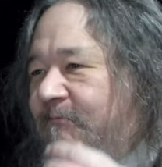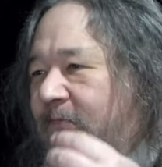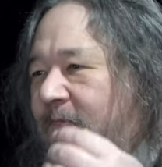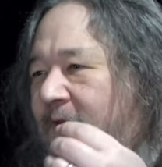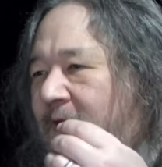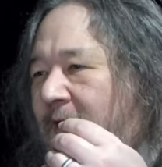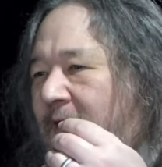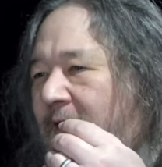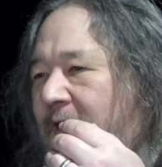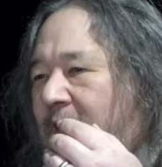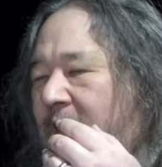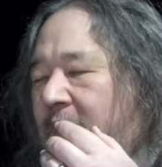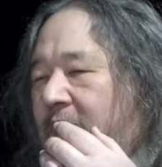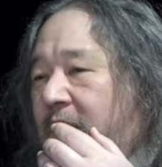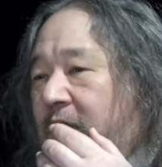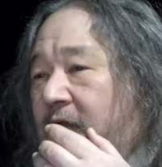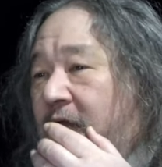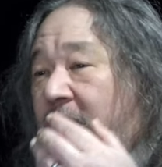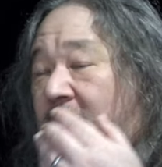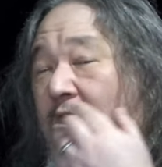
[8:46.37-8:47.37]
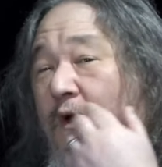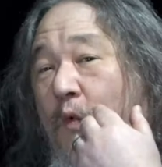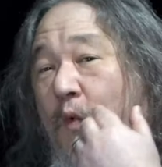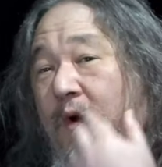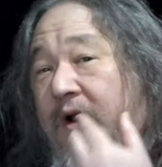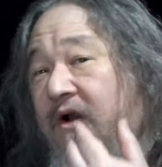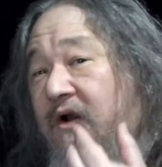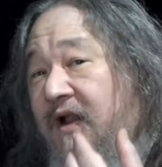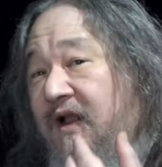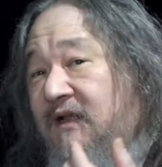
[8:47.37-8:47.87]
Uh, uh
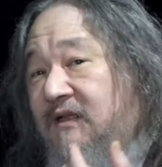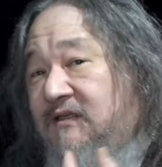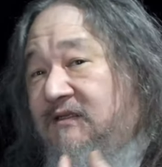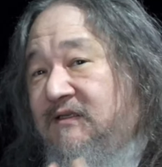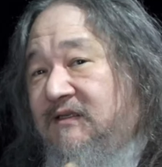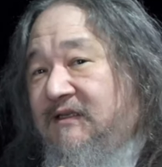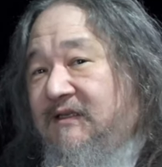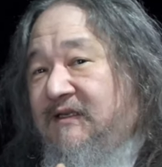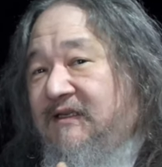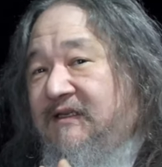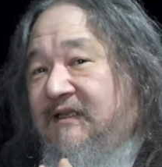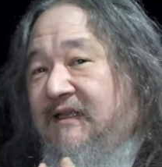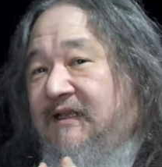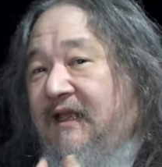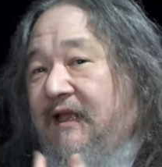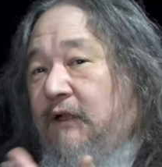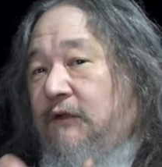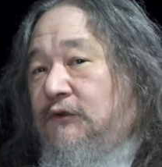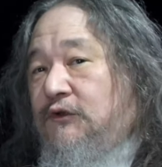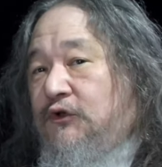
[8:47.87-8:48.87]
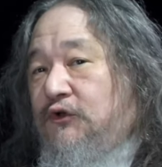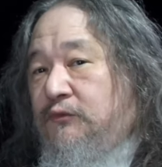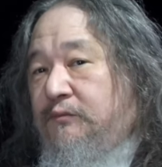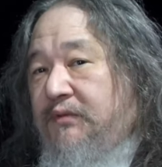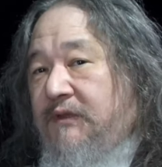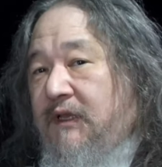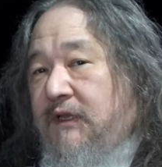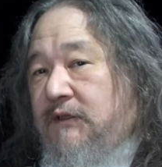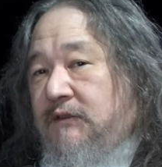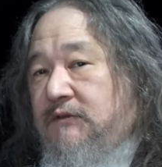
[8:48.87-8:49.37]
whereas L2
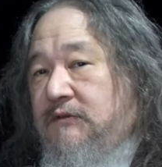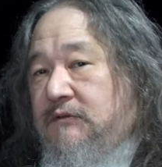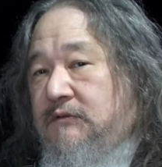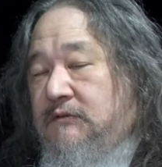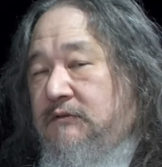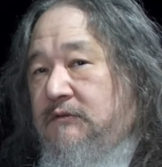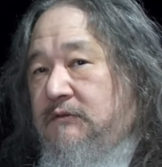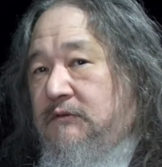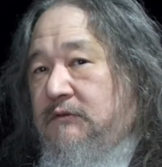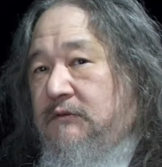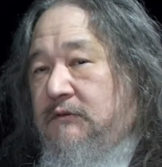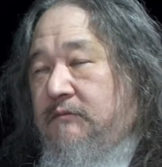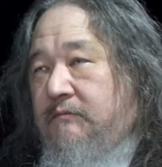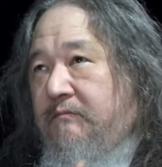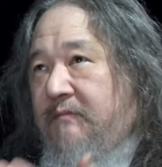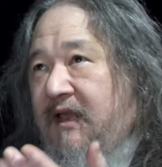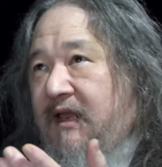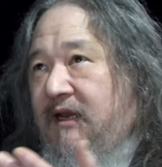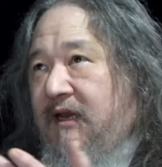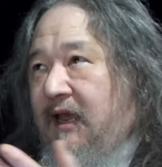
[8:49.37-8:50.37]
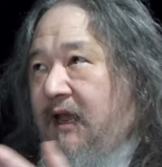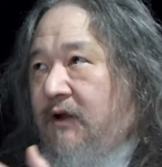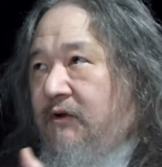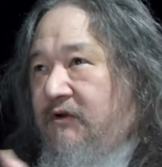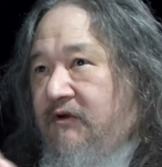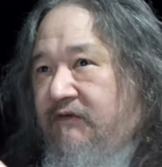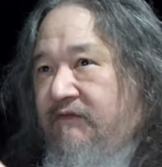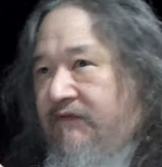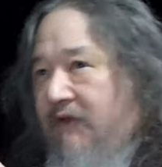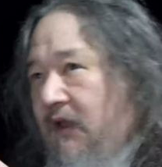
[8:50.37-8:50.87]
plates made out
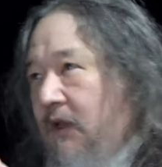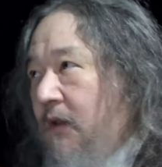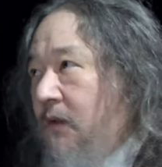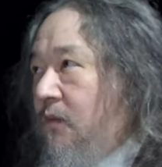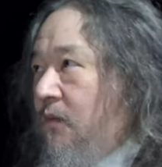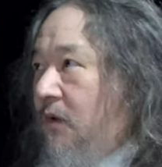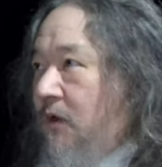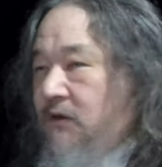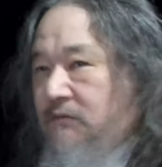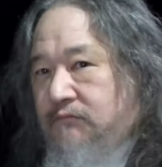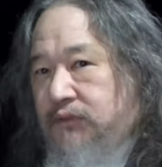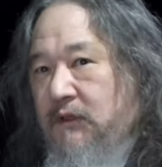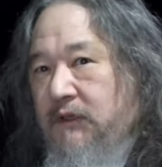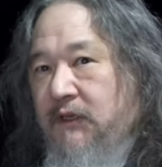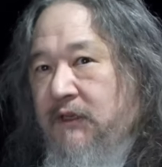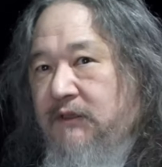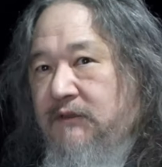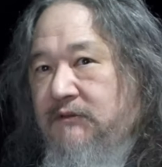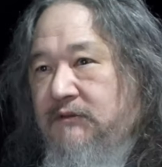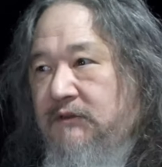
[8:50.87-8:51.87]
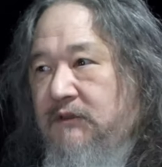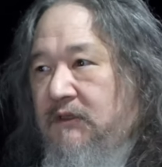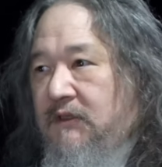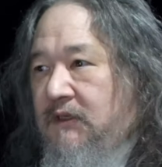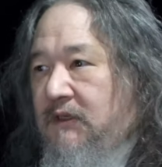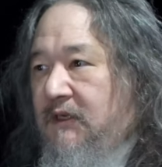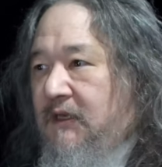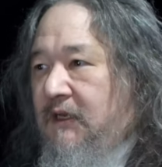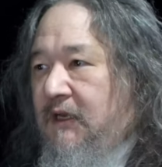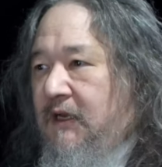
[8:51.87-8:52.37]
of L1 plates
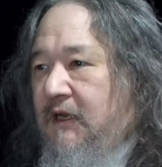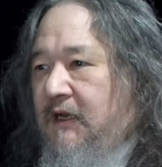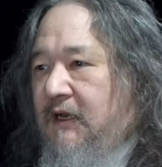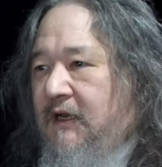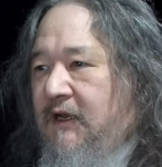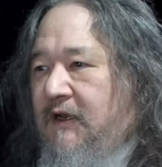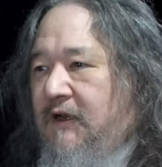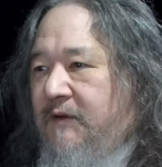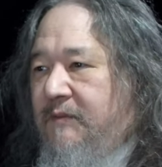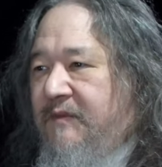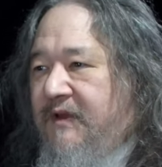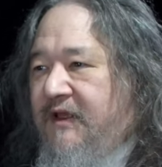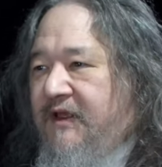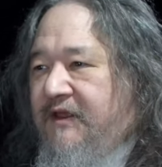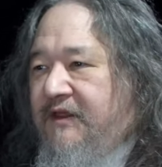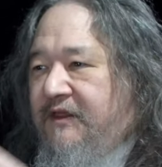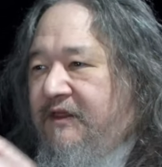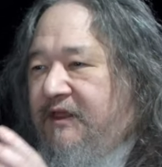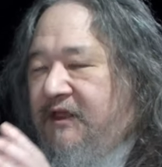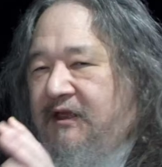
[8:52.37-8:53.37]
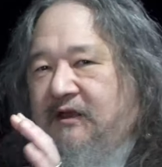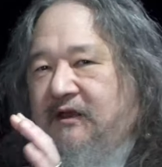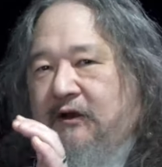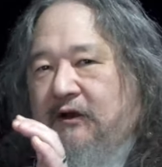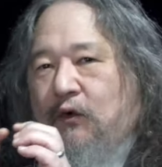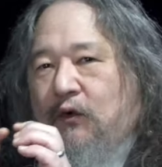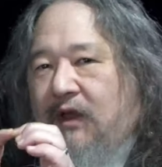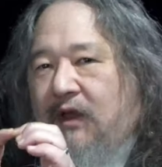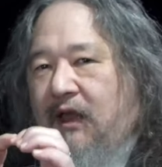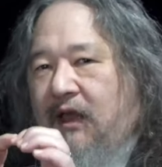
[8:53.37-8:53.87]
uh, um, the
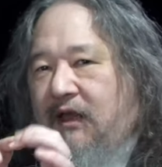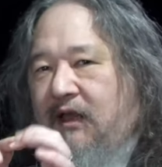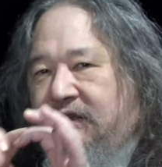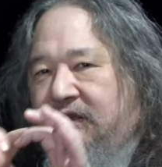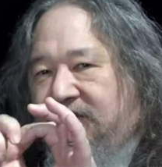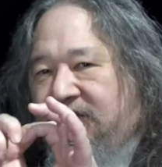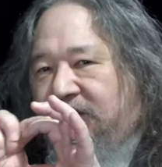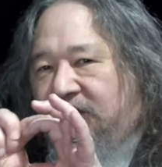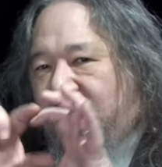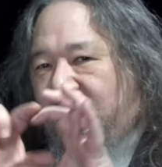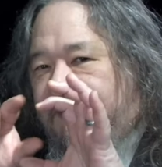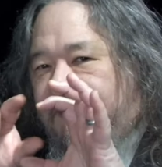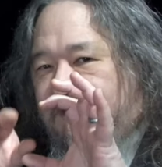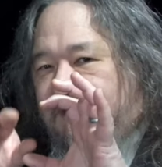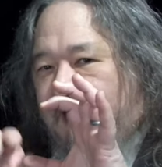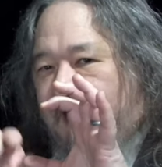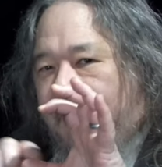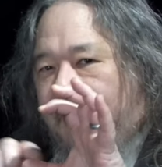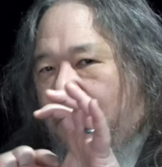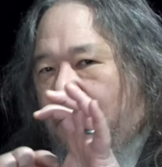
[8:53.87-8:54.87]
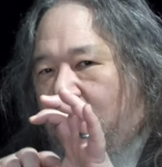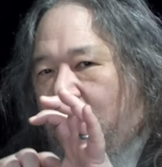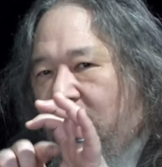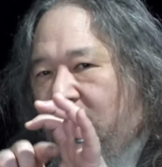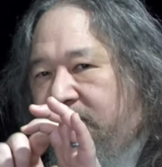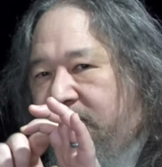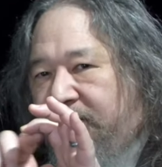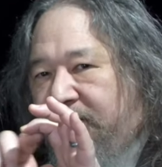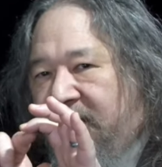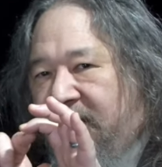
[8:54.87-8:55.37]
okay, so it's the
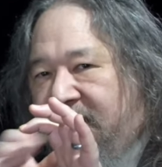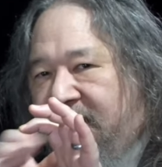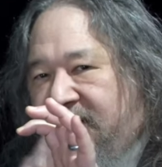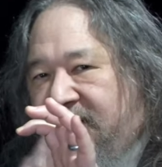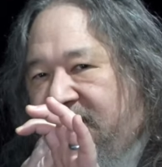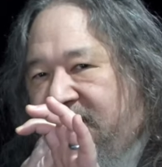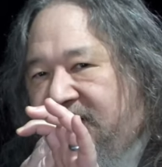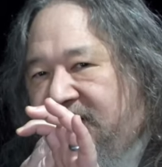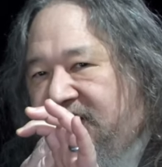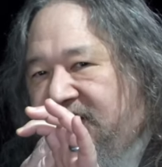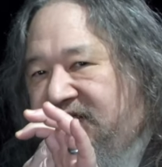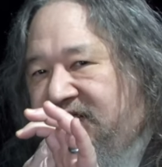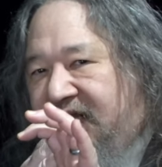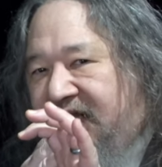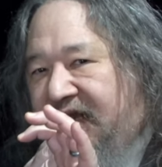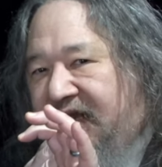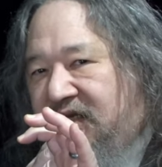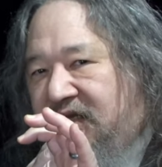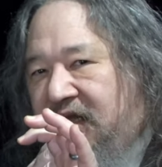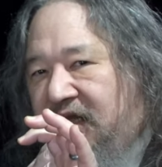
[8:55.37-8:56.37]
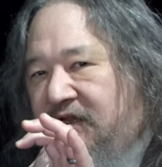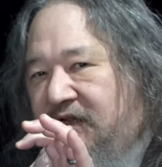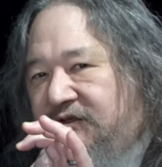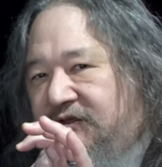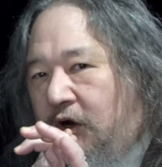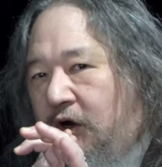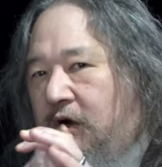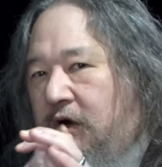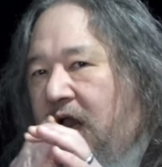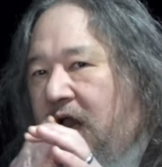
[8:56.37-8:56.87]
L1 plate. The, the
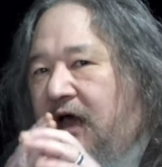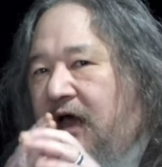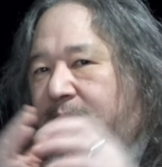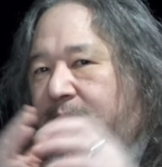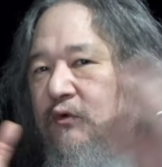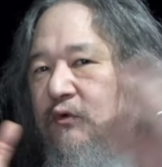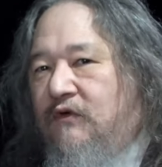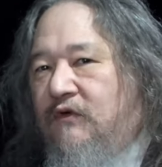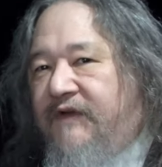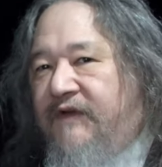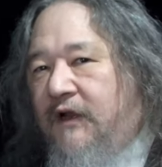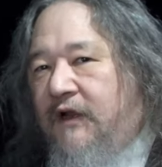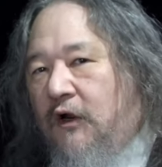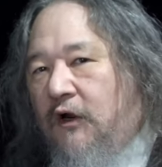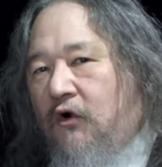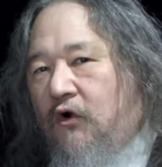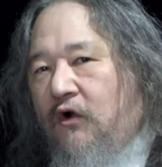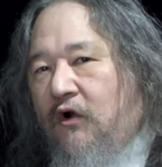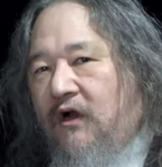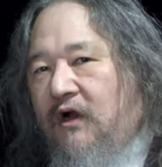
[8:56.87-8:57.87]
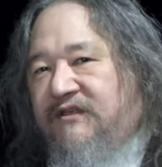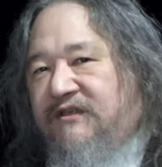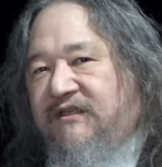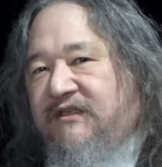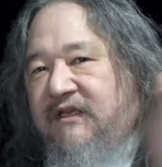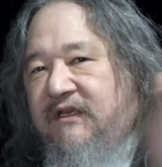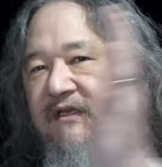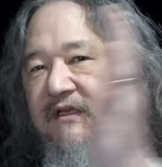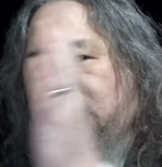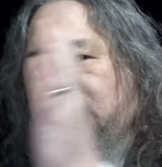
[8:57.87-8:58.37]
tectons are not moving across
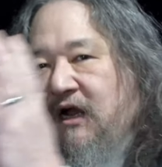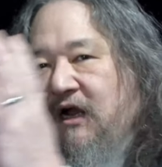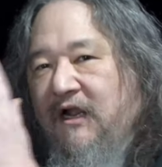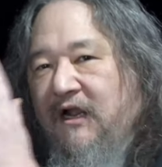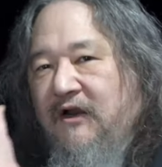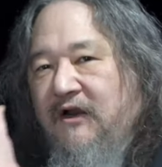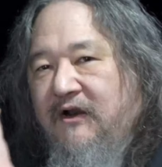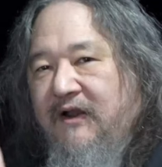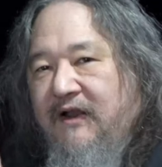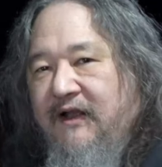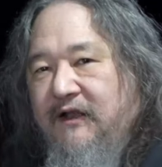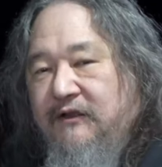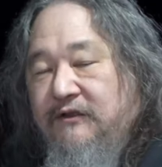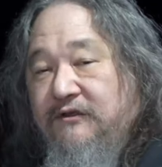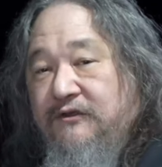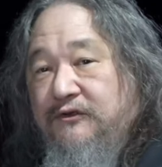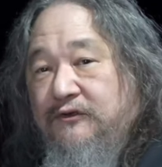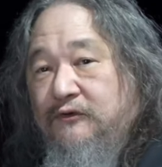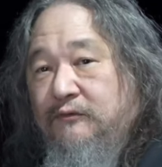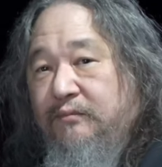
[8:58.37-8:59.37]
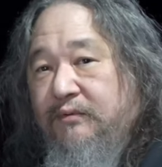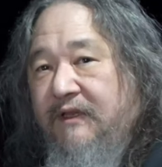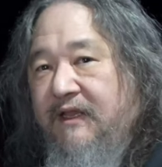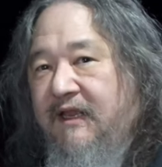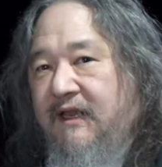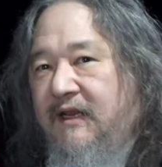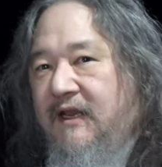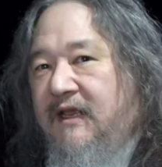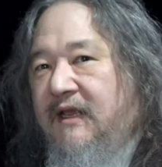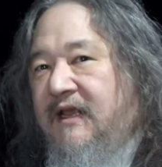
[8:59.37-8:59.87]
the entire L2
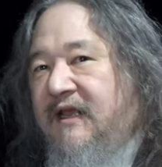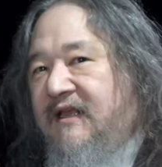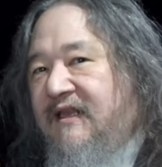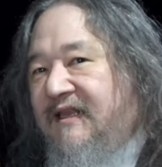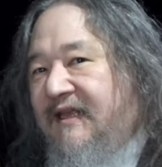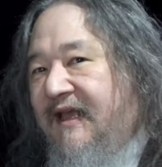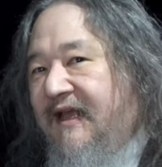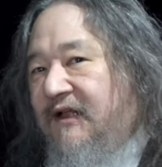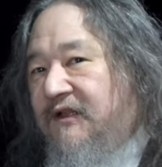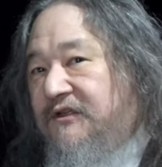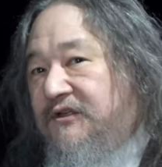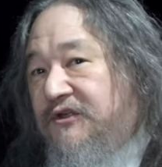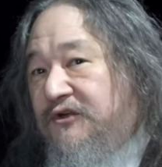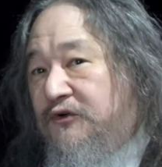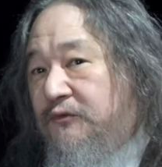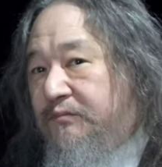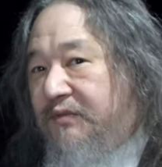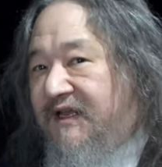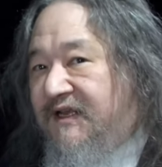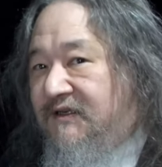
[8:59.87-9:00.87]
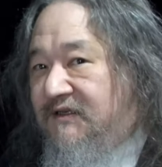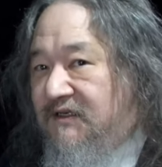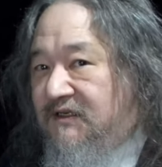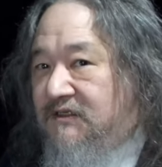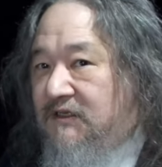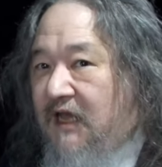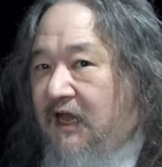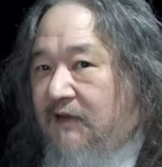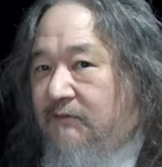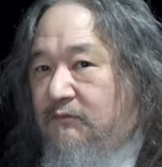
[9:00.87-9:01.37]
plate. The L2 plate does
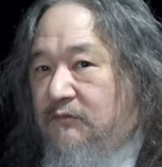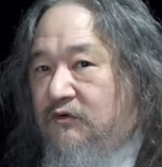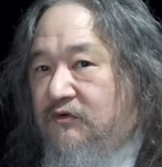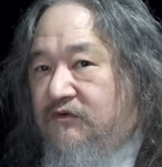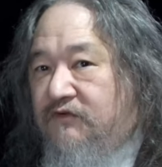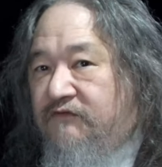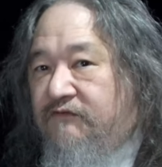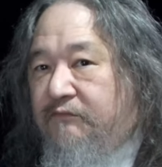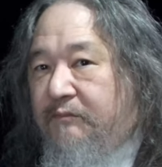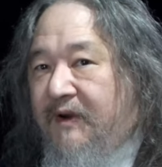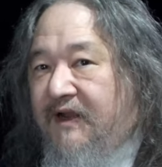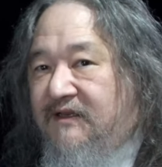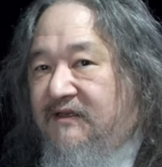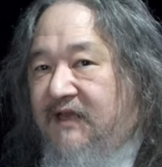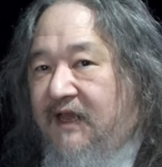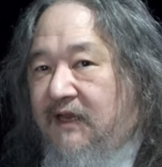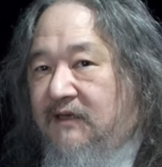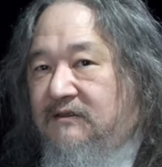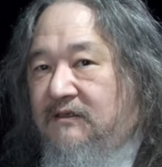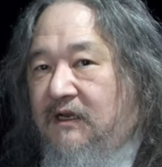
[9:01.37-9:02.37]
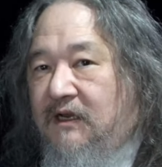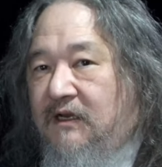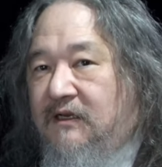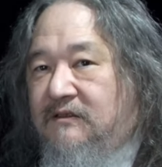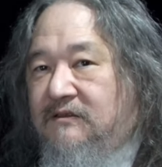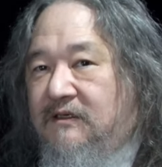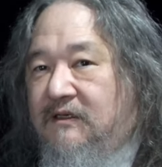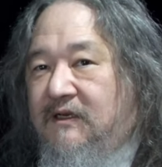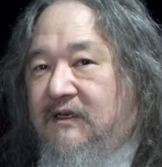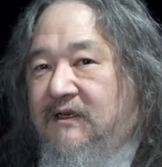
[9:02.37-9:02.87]
not move by
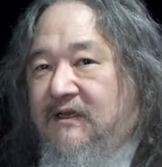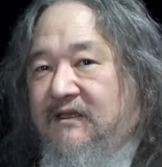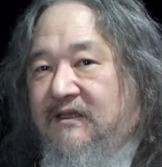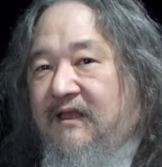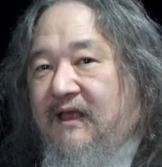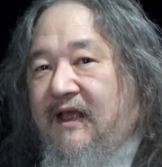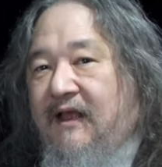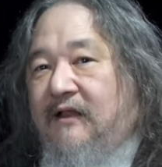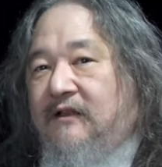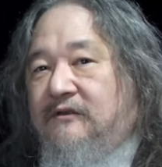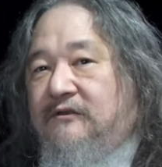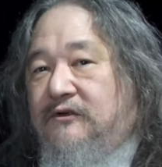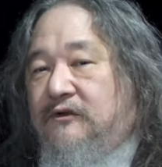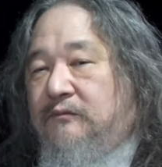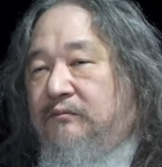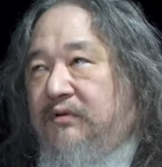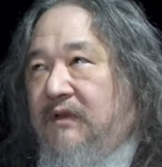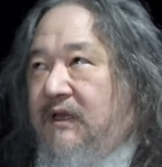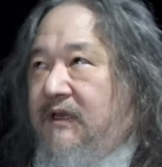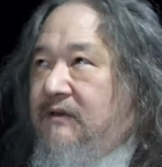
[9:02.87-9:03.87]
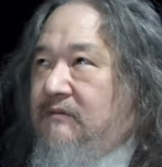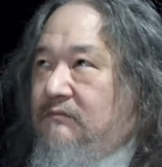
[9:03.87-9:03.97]
tectons. The L2 plate